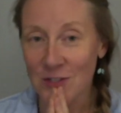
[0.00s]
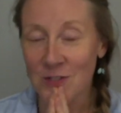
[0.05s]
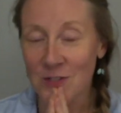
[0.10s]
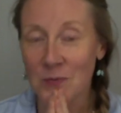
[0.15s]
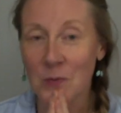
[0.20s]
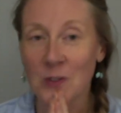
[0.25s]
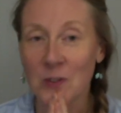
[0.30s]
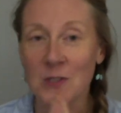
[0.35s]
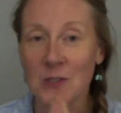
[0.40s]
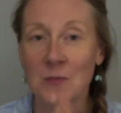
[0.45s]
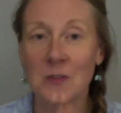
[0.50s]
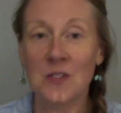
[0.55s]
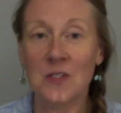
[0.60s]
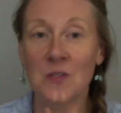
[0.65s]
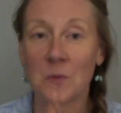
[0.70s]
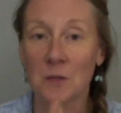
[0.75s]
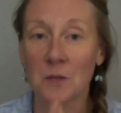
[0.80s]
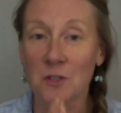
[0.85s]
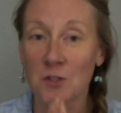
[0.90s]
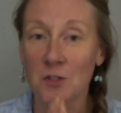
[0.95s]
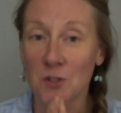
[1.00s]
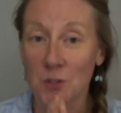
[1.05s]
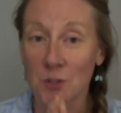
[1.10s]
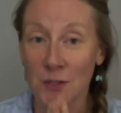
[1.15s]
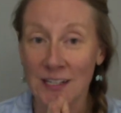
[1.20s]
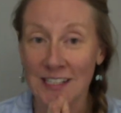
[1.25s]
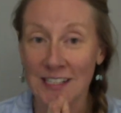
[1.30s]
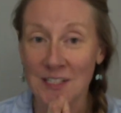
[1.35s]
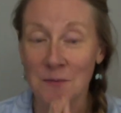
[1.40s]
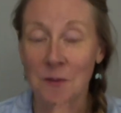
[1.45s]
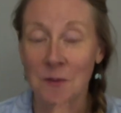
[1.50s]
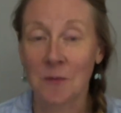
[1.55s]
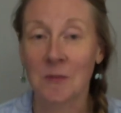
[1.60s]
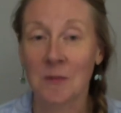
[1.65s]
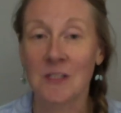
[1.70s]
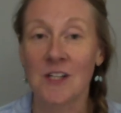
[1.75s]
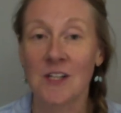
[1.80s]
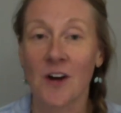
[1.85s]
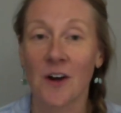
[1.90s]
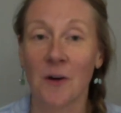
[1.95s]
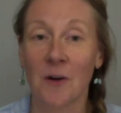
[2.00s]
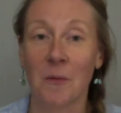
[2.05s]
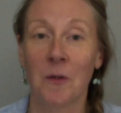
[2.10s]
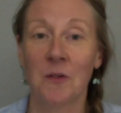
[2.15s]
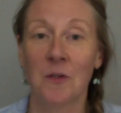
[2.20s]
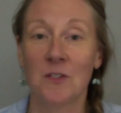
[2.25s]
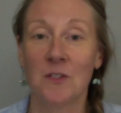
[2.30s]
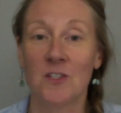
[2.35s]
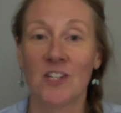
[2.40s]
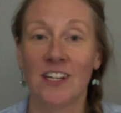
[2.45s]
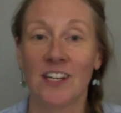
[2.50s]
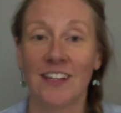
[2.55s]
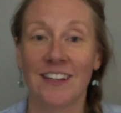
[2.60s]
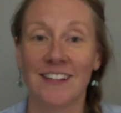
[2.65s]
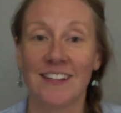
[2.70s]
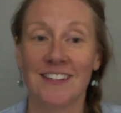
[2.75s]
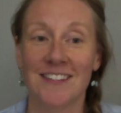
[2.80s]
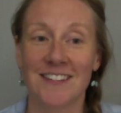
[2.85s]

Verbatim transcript: This brings me so much joy to be able to talk about the gene keys.